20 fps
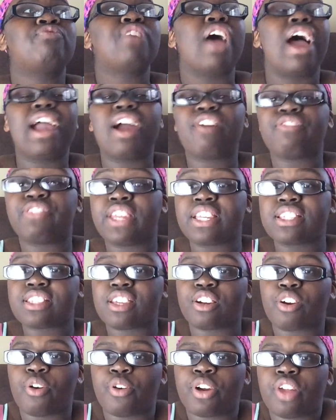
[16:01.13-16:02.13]
I have things
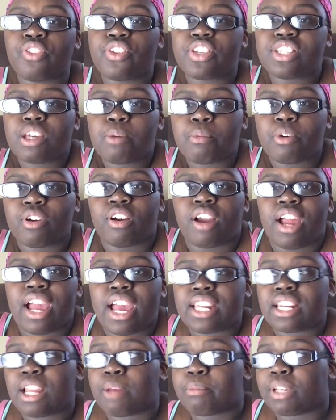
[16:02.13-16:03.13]
that are going on this summer
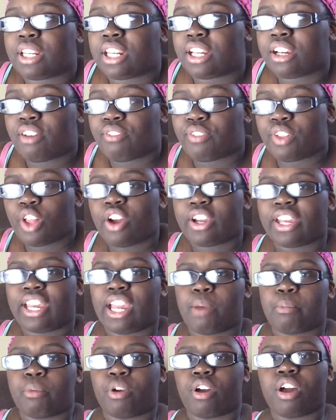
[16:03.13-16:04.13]
and I'm getting a vlog
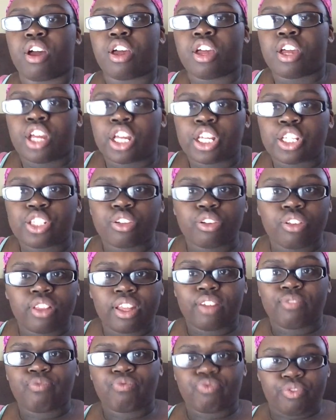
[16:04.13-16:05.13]
camera. So
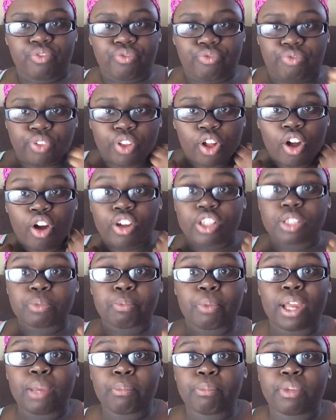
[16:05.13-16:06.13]
like vlogs
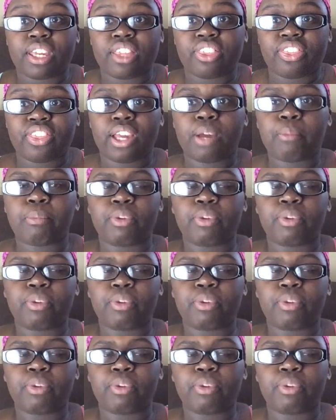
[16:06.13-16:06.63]
might be a thing,